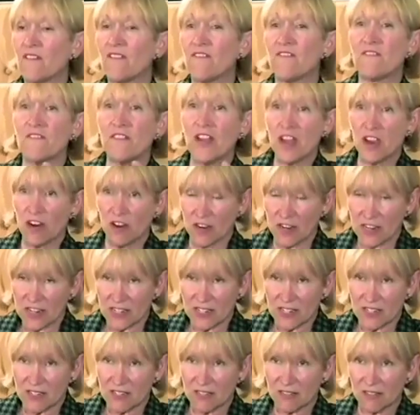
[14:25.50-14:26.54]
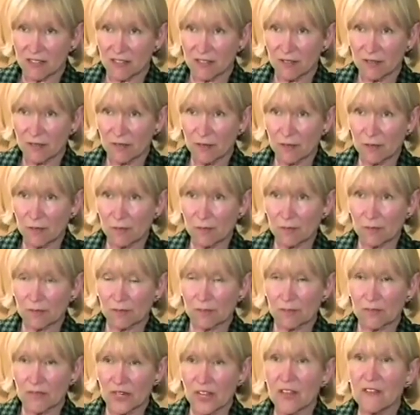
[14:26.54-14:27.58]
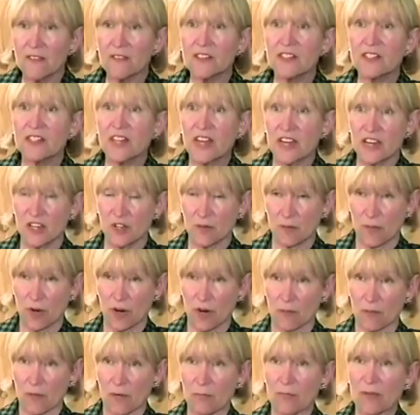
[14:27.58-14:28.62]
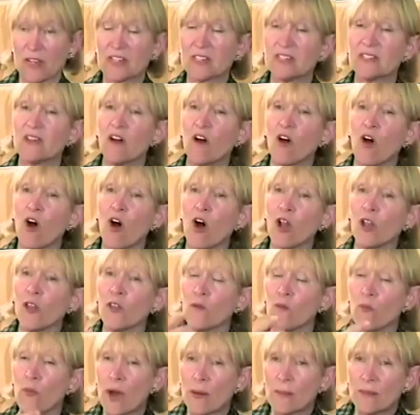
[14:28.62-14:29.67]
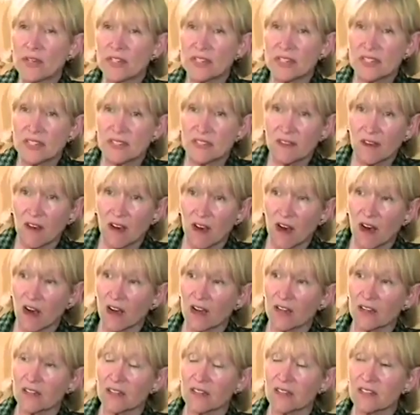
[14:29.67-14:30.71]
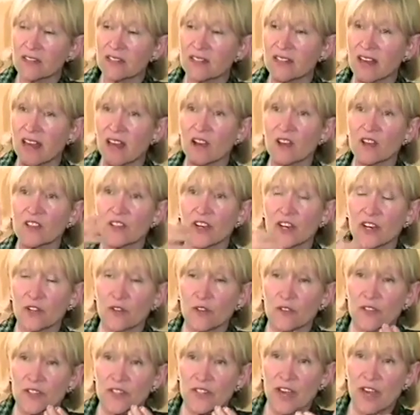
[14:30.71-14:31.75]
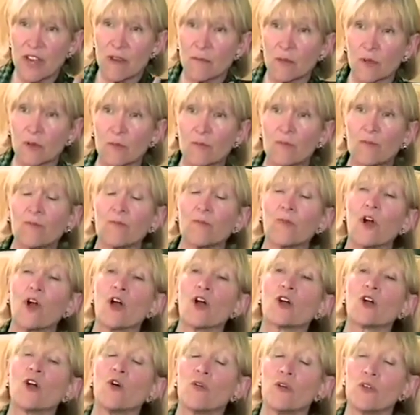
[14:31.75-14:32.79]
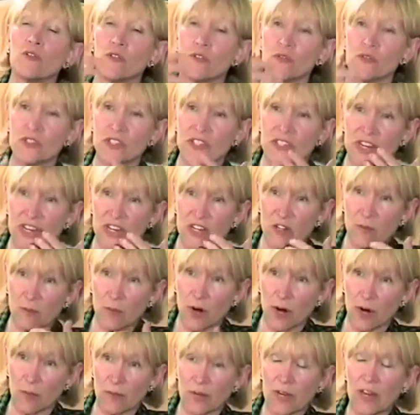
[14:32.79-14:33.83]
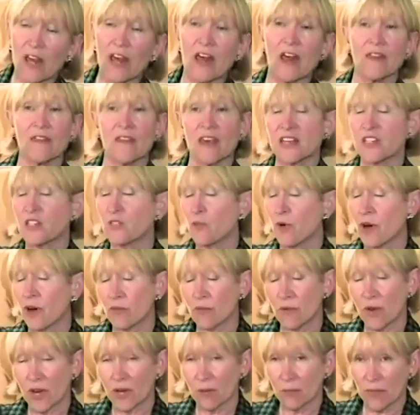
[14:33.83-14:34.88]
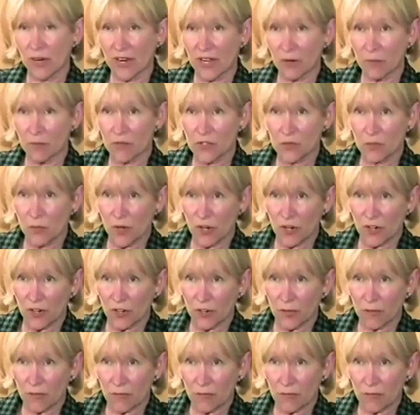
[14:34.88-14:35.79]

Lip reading: fairness in the State Department, because all the weapons sales under the table are going through the State Department. That's why Ron Brown was murdered.